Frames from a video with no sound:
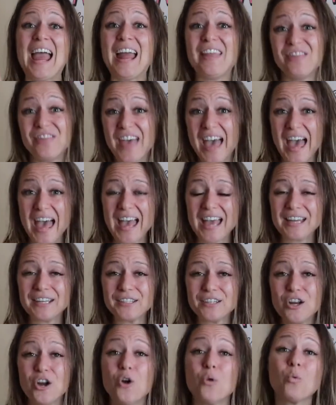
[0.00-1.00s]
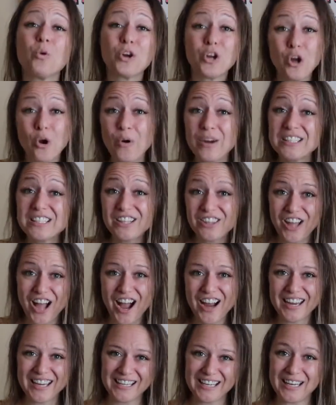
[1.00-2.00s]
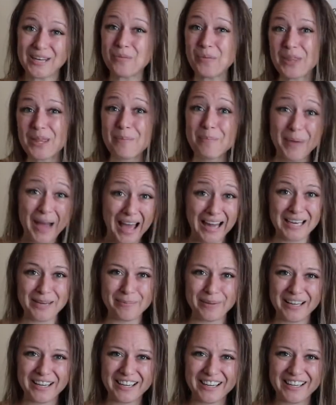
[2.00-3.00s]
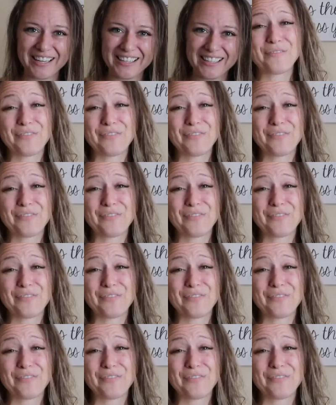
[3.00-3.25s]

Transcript: And then we're going to lock it in with a body butter.